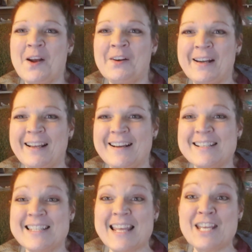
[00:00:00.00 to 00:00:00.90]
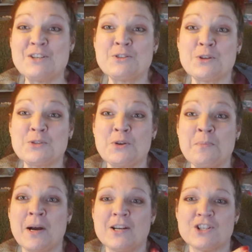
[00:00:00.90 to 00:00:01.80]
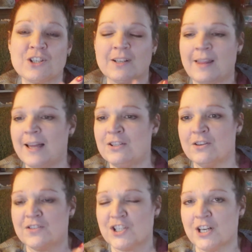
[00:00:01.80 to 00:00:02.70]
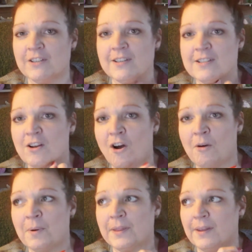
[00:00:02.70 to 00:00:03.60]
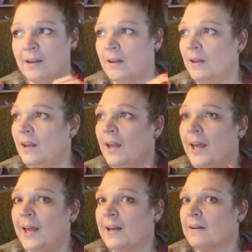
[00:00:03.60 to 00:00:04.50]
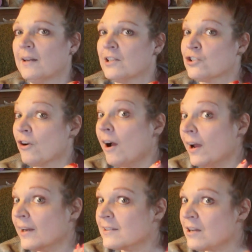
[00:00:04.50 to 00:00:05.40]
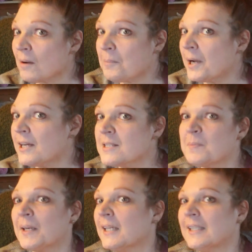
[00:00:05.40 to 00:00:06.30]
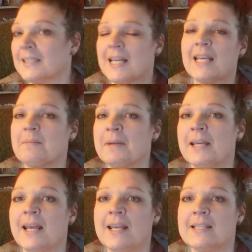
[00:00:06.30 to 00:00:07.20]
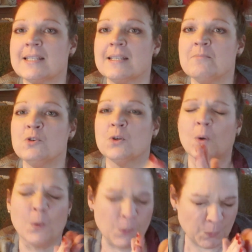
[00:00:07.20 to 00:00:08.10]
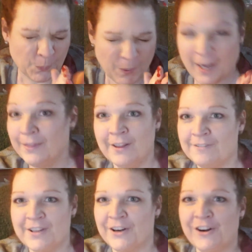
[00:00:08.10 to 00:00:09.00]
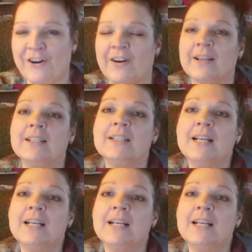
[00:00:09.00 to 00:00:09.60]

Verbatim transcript: All right, guys. Thank you so, so much. Glad to have shared this haul with you. And I'm going to try and talk my husband into taking me to AC Moore. I love their yarn.